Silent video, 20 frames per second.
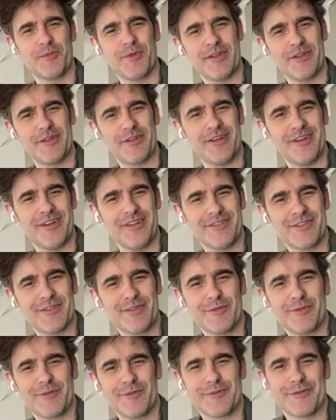our mind a lot,
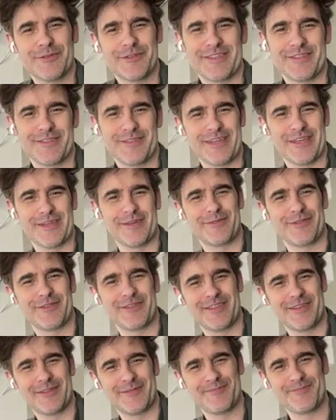so yeah, we'll
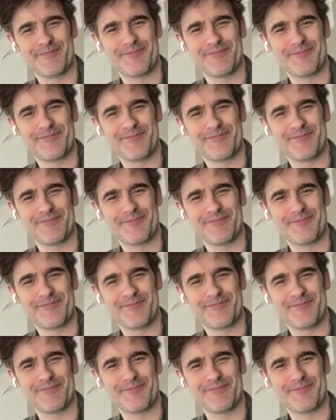see.